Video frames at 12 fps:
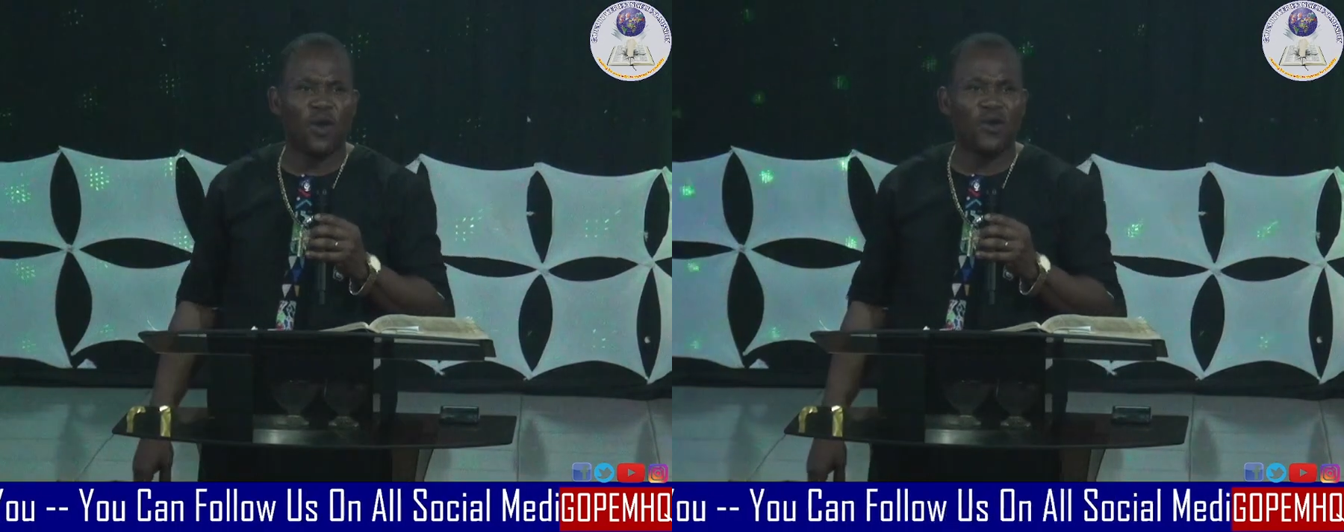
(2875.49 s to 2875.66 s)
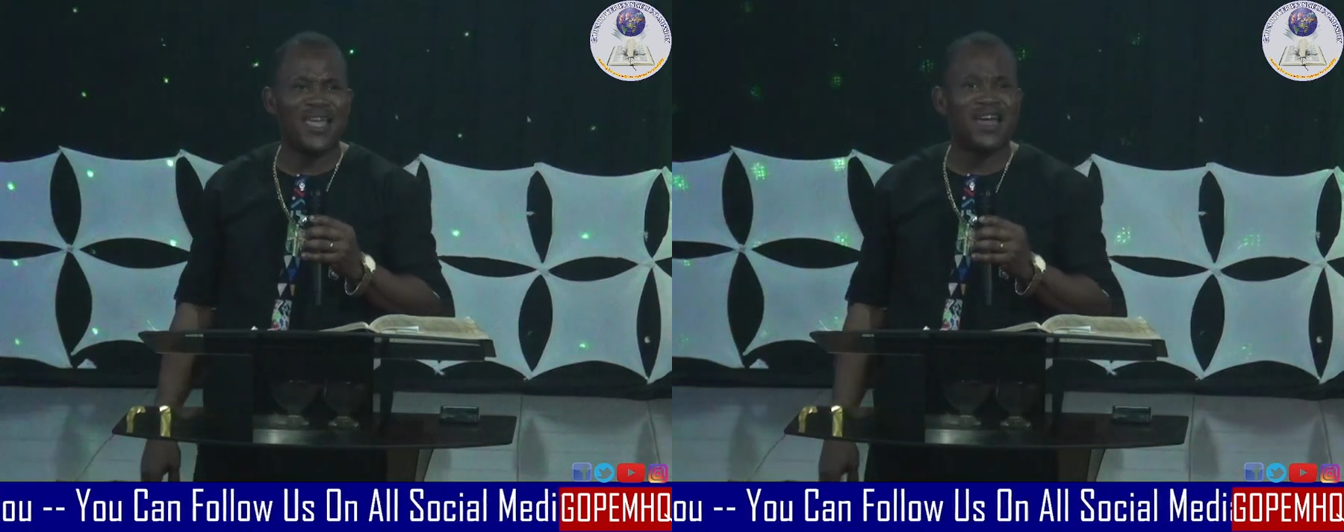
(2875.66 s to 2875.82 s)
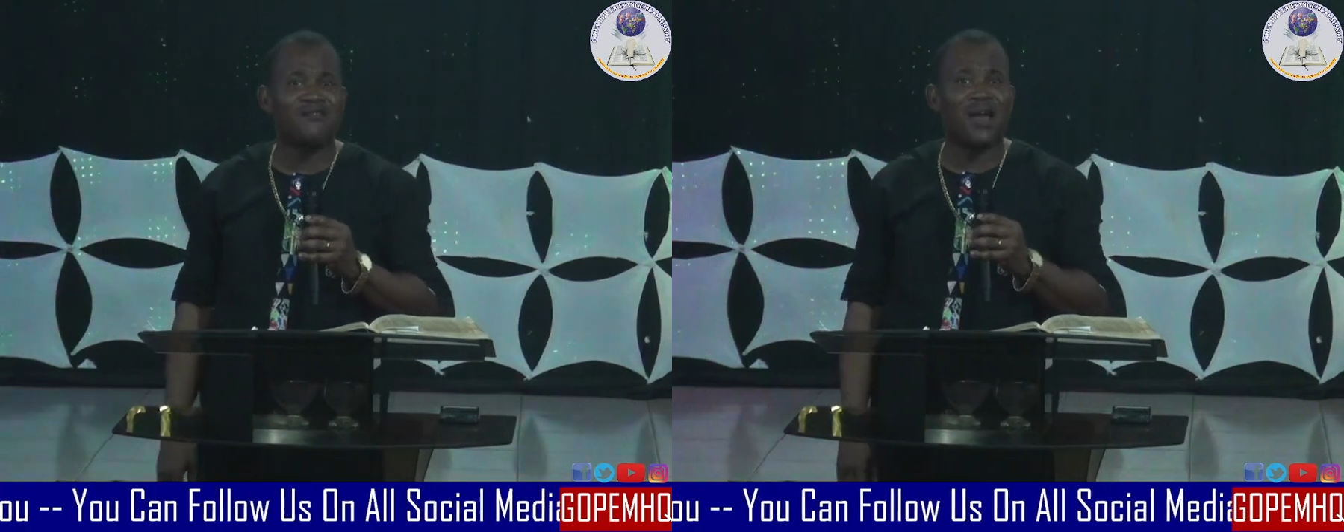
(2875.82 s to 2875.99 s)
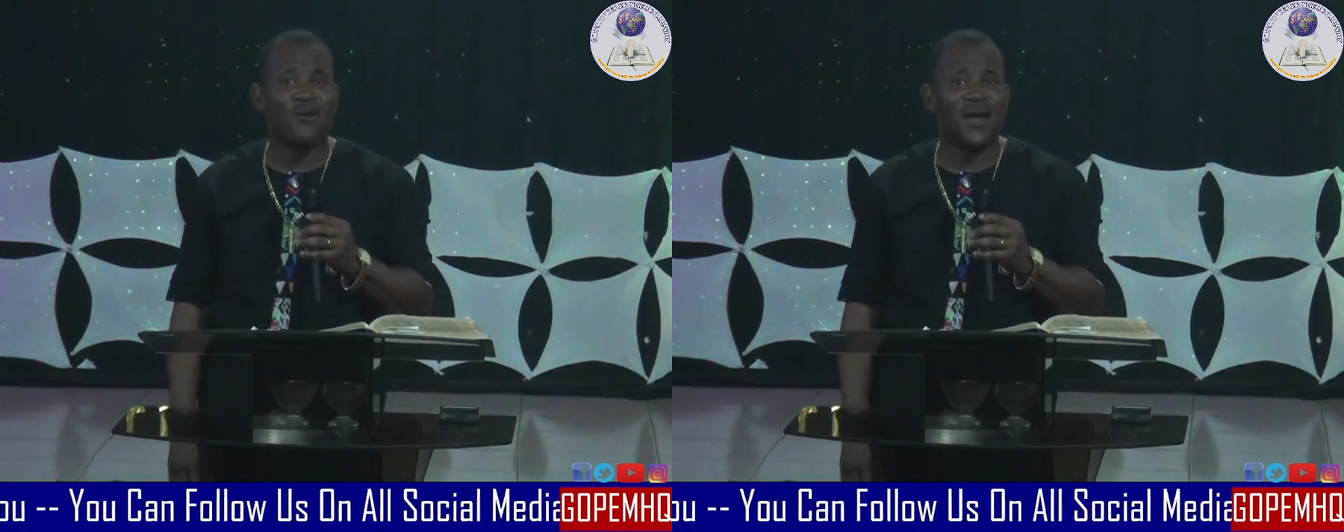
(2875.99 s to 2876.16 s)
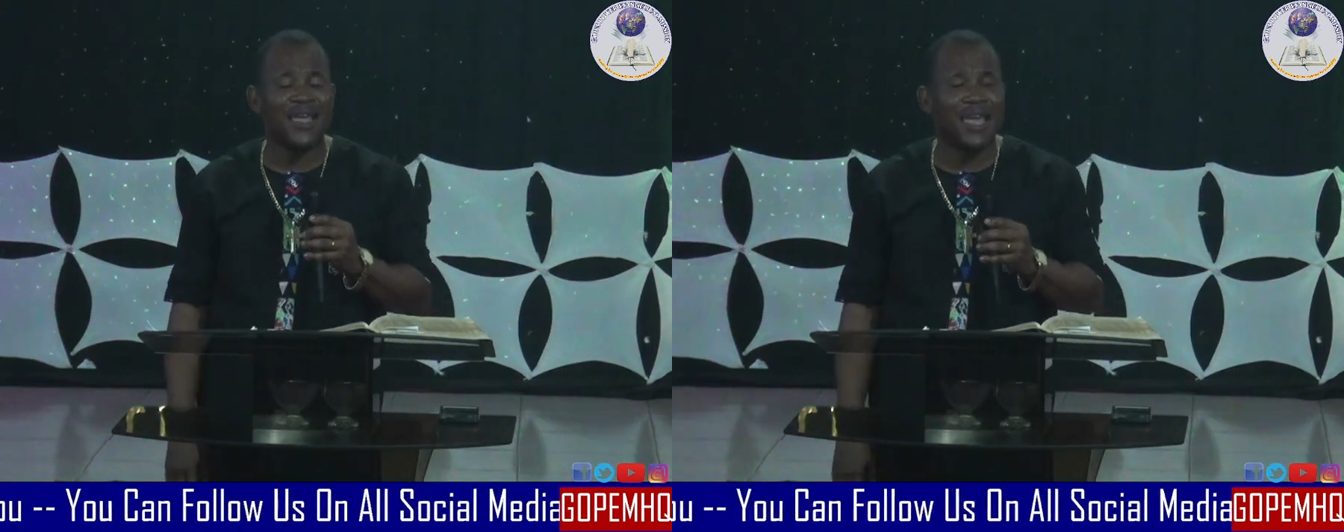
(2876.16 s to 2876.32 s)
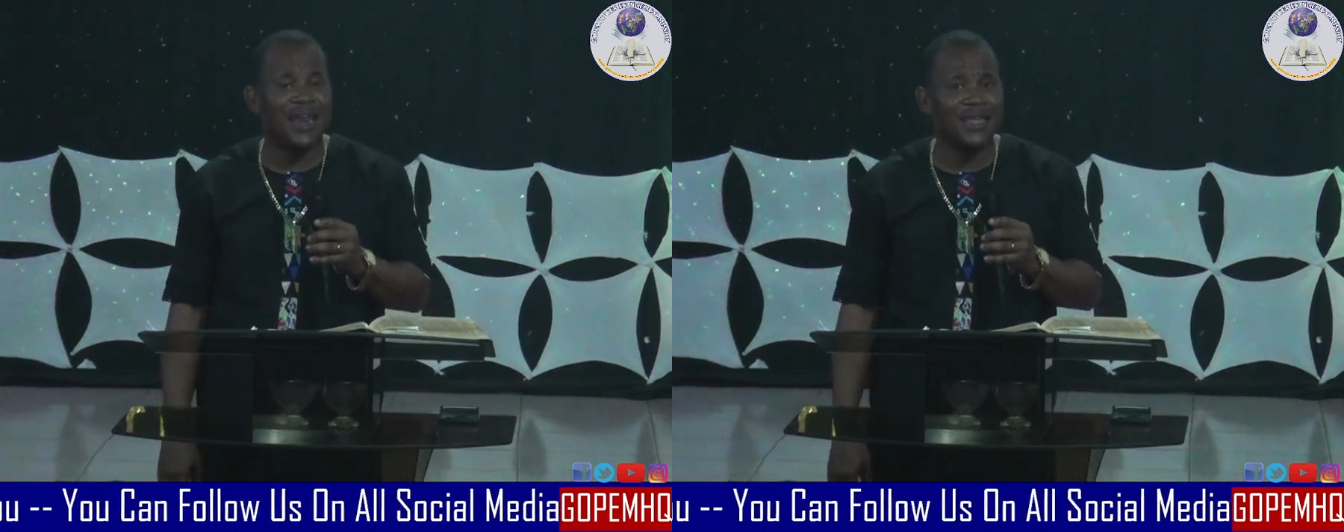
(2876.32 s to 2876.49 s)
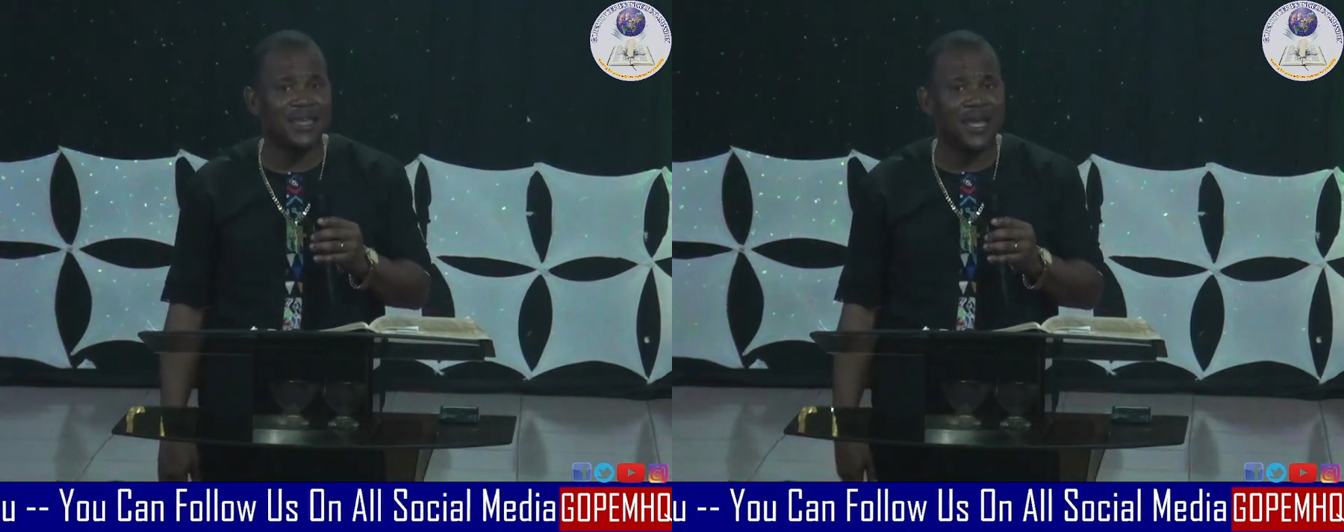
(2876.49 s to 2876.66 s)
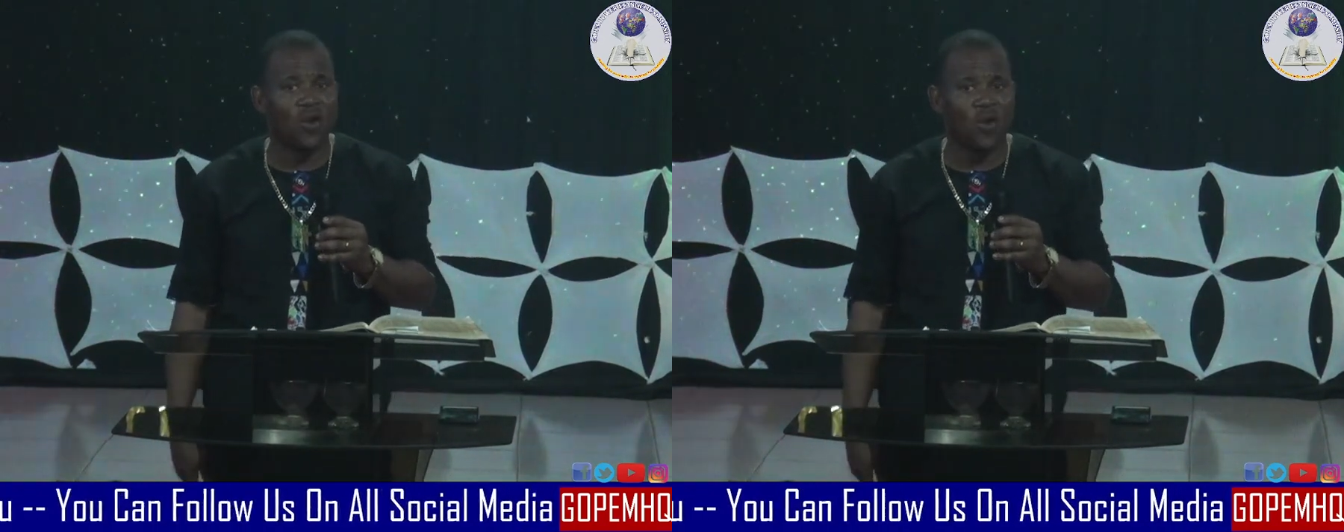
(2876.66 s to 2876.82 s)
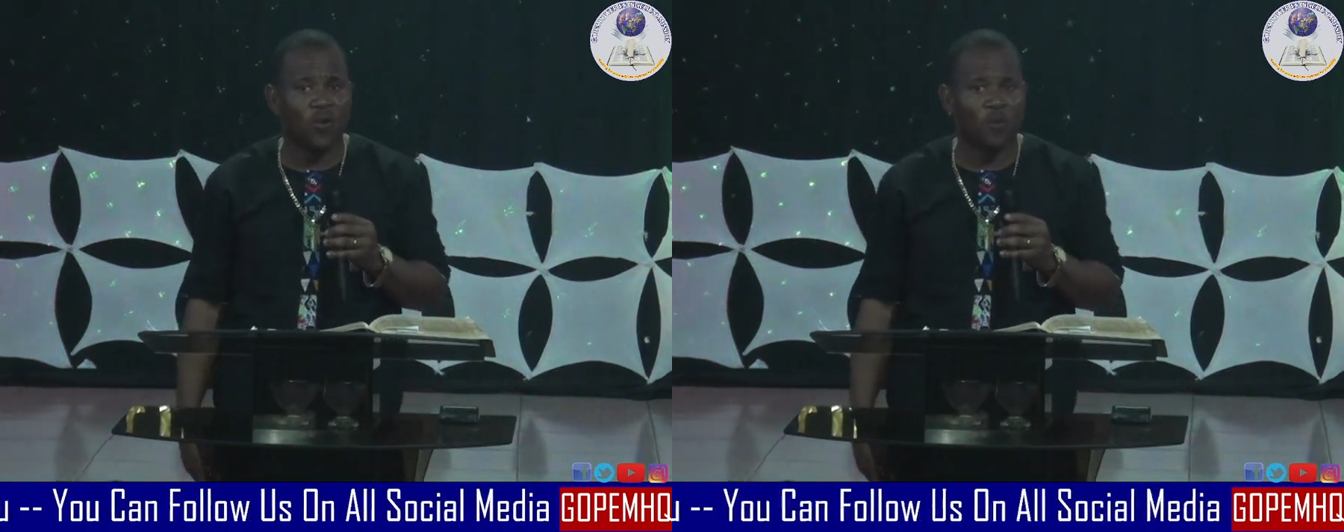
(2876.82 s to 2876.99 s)
Oya ran angel yen
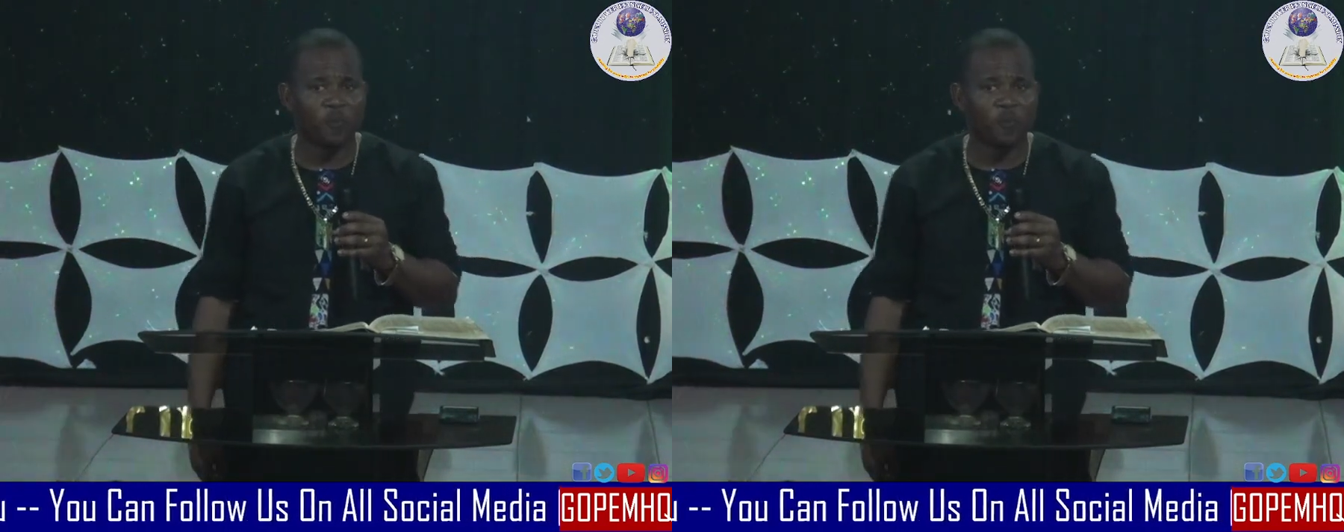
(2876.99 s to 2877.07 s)
lo.